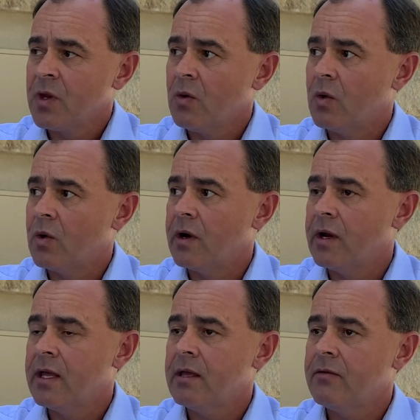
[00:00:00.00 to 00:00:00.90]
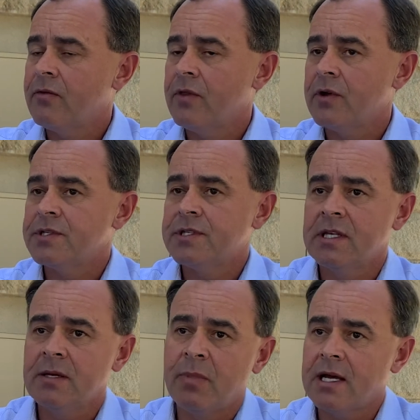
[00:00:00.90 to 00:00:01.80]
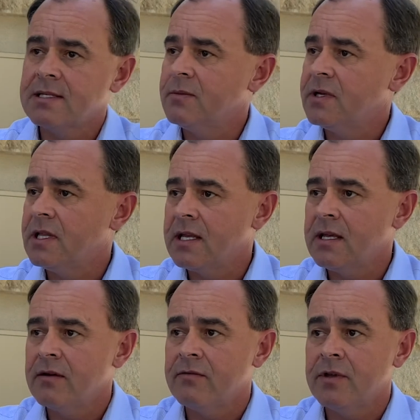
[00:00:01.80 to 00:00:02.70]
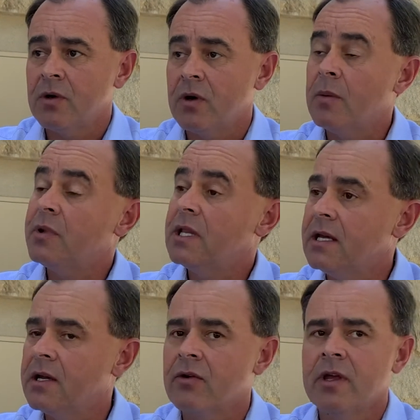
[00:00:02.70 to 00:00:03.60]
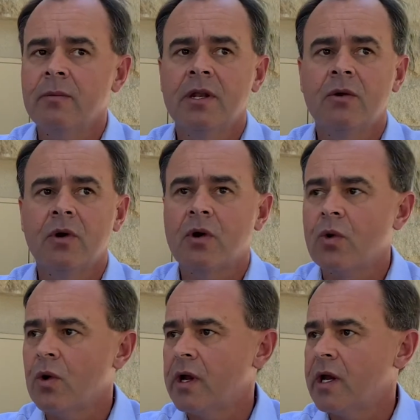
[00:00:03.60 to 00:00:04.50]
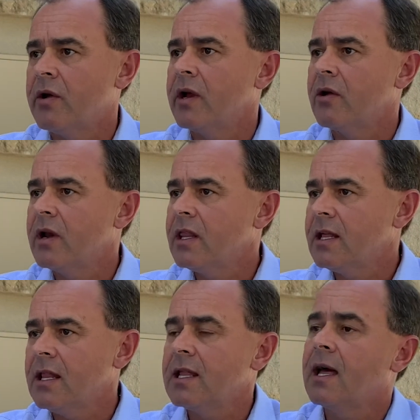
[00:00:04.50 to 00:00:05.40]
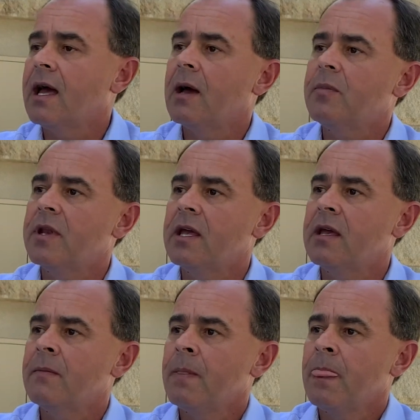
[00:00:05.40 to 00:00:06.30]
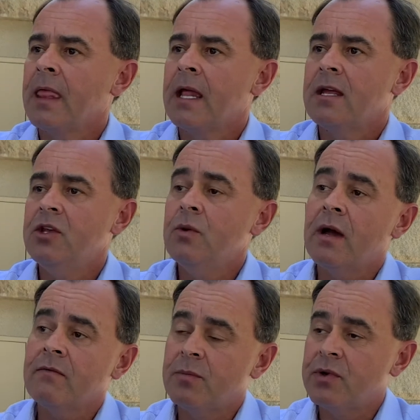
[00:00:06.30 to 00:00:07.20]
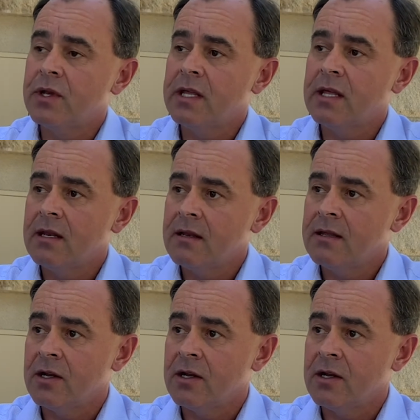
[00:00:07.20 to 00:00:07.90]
or if there's the possibility of a plea agreement or a court hearing or anything like that happening, you have to put in,